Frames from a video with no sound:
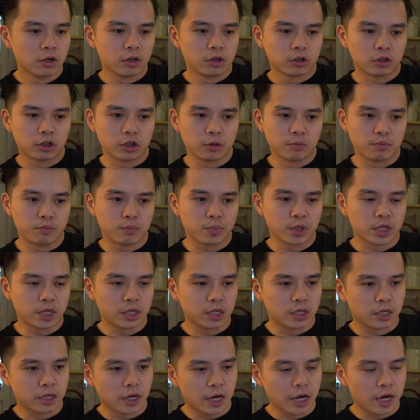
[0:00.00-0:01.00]
could
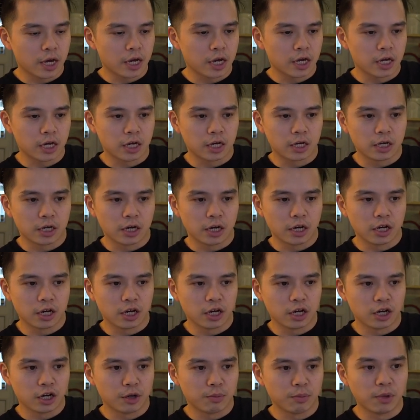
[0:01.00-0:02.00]
be a
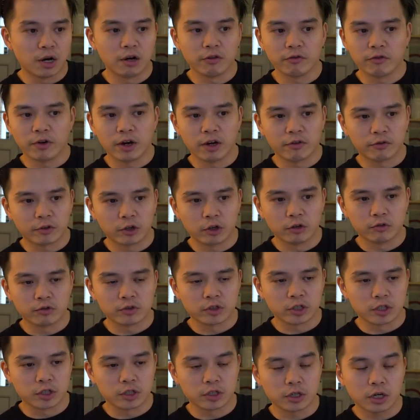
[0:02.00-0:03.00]
Mk5 Golf
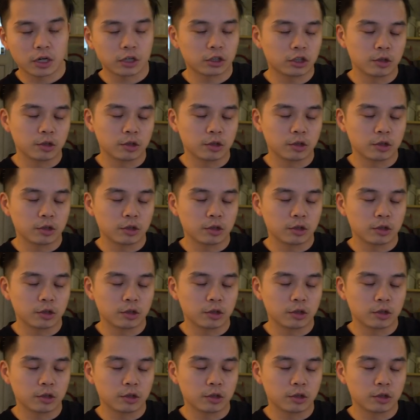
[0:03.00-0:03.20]
GTI,